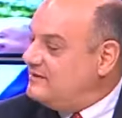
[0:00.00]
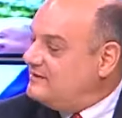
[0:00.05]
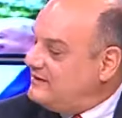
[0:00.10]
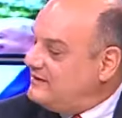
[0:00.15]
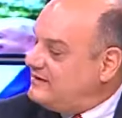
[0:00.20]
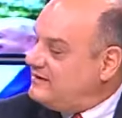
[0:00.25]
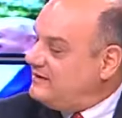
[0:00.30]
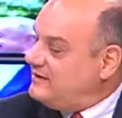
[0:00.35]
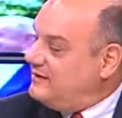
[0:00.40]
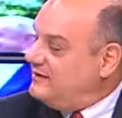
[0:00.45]

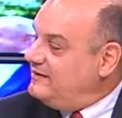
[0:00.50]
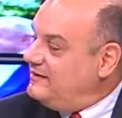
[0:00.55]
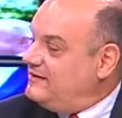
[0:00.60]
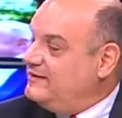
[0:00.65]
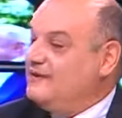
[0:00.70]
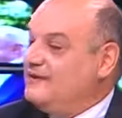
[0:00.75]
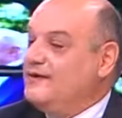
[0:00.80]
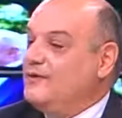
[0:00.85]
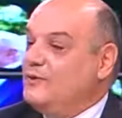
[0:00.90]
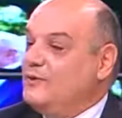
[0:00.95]
this client,
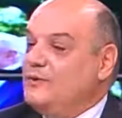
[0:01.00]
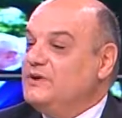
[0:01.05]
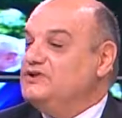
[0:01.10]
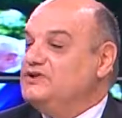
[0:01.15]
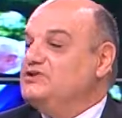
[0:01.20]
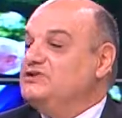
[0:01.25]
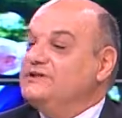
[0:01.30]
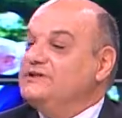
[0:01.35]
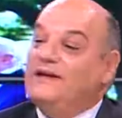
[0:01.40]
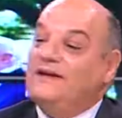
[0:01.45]

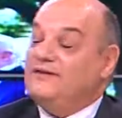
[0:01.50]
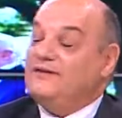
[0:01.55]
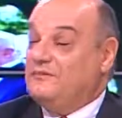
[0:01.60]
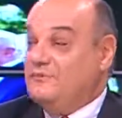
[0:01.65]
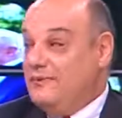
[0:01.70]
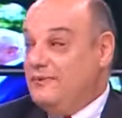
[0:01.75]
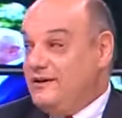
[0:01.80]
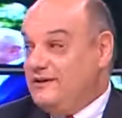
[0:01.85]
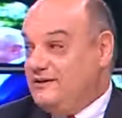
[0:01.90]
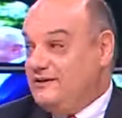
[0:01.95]
which tax
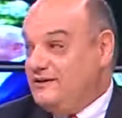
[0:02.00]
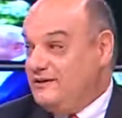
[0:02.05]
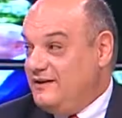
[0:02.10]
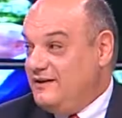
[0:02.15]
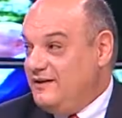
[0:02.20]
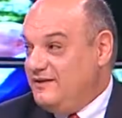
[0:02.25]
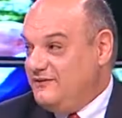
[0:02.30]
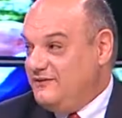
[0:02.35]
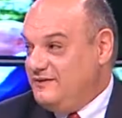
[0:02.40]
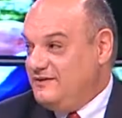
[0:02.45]
bracket
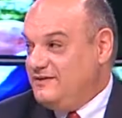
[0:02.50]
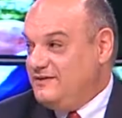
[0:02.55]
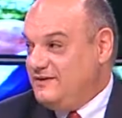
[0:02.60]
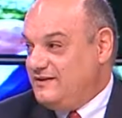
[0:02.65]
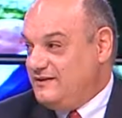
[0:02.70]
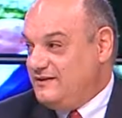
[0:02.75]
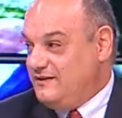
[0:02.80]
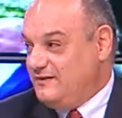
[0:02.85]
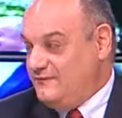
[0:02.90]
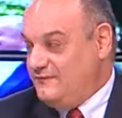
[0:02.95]

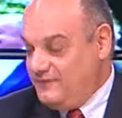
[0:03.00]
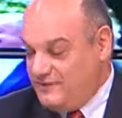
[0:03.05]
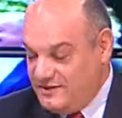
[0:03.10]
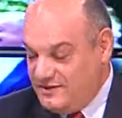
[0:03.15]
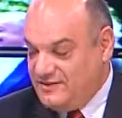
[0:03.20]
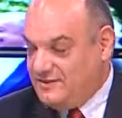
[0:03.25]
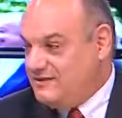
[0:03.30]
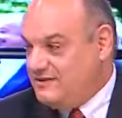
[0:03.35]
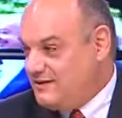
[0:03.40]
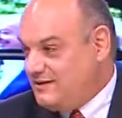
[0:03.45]

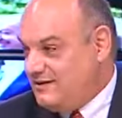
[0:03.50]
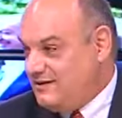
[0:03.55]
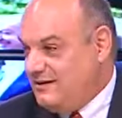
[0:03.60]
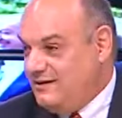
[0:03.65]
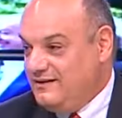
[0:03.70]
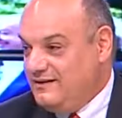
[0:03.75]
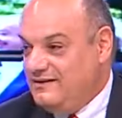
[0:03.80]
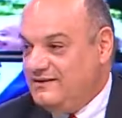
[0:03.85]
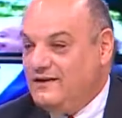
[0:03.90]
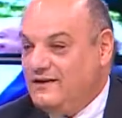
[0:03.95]
fits this
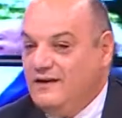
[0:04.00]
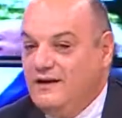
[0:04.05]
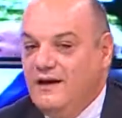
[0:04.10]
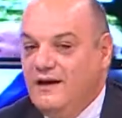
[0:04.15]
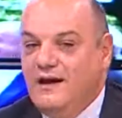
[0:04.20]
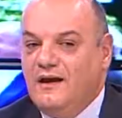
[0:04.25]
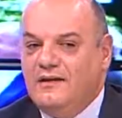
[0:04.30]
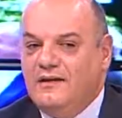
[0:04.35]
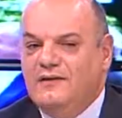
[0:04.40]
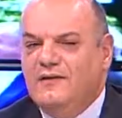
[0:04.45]
client.
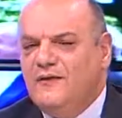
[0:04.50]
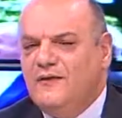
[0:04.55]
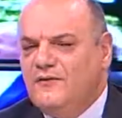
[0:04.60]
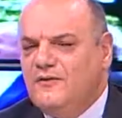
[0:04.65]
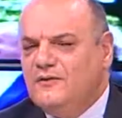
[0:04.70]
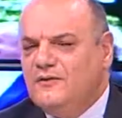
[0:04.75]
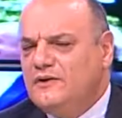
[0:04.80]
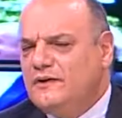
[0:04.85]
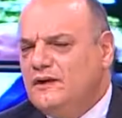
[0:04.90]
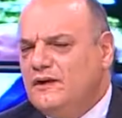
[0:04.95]
And
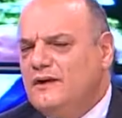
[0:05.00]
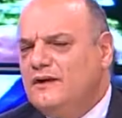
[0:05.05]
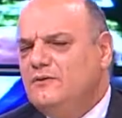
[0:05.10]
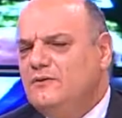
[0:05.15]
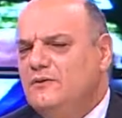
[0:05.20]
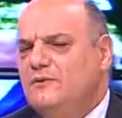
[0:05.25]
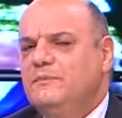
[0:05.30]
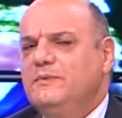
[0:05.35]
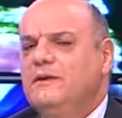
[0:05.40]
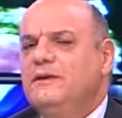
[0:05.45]
therefore the client
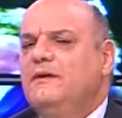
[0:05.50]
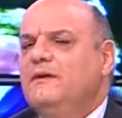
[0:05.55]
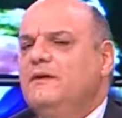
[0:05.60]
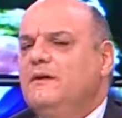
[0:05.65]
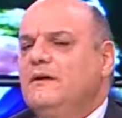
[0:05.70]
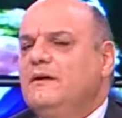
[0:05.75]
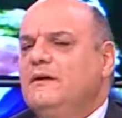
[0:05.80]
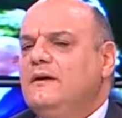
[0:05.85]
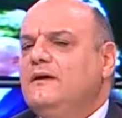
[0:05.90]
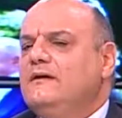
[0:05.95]
will be
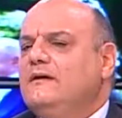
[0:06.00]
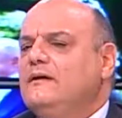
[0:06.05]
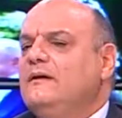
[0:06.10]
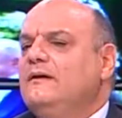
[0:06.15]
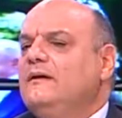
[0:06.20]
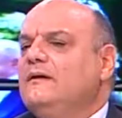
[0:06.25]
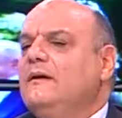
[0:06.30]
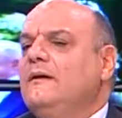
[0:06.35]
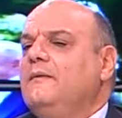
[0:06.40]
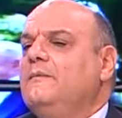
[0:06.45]

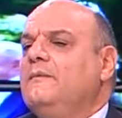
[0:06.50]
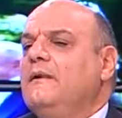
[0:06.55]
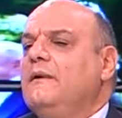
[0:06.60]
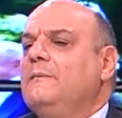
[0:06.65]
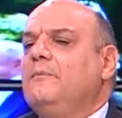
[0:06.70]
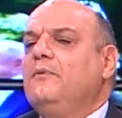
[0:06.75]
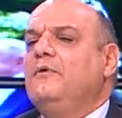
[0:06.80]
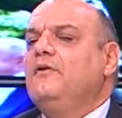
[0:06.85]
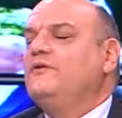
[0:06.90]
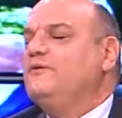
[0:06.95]
getting a
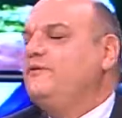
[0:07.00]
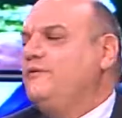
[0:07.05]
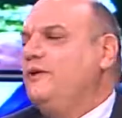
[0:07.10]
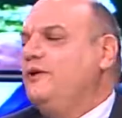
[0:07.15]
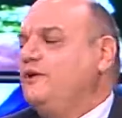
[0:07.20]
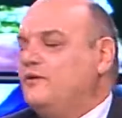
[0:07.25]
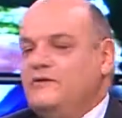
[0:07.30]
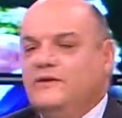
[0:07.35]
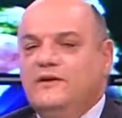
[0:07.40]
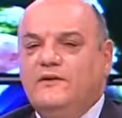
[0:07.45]

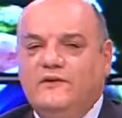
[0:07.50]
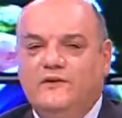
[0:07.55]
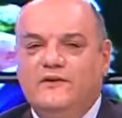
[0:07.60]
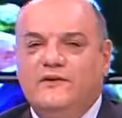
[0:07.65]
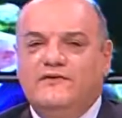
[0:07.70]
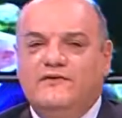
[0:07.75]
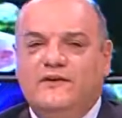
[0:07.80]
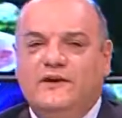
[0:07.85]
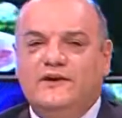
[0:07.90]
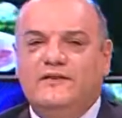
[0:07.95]
portfolio of
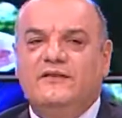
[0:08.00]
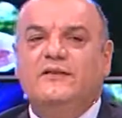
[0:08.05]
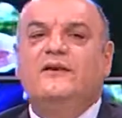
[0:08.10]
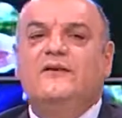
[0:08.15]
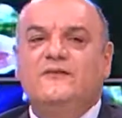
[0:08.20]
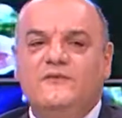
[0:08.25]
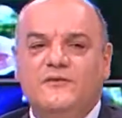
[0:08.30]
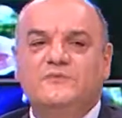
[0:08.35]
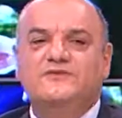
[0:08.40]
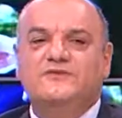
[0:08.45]
advice
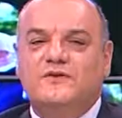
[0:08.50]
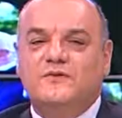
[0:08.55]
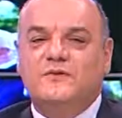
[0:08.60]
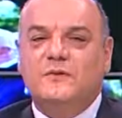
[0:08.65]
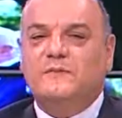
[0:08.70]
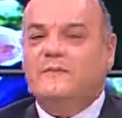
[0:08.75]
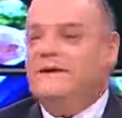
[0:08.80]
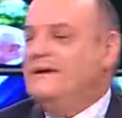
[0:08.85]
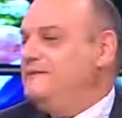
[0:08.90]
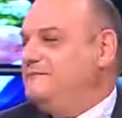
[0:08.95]
from just
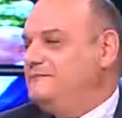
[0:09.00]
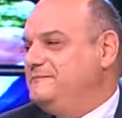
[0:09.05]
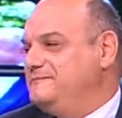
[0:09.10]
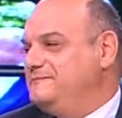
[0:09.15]
one man.